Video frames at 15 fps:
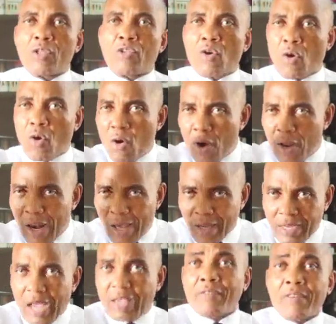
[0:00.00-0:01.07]
with your oil
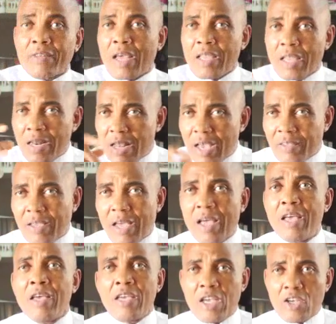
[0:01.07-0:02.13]
and gas in Niger Delta,